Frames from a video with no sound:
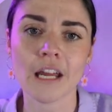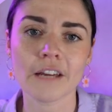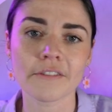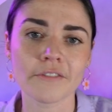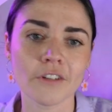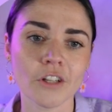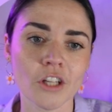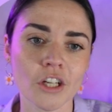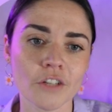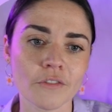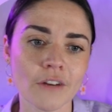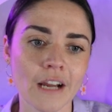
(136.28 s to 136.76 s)
I
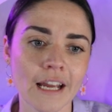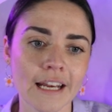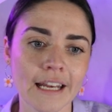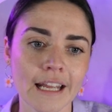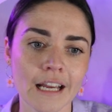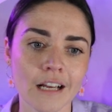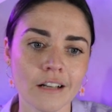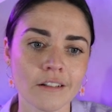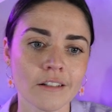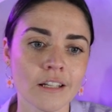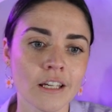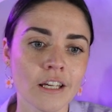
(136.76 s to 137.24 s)
follow right
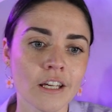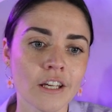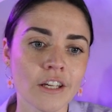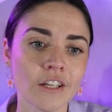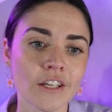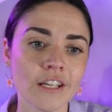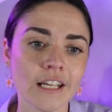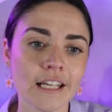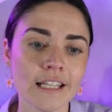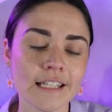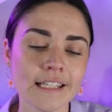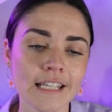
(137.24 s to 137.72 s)
now.
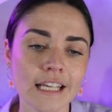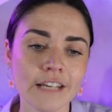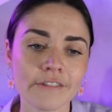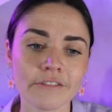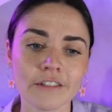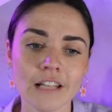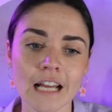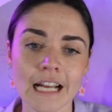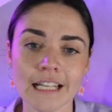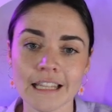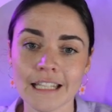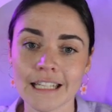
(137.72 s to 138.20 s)
You can see
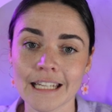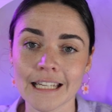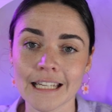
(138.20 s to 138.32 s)
Flying the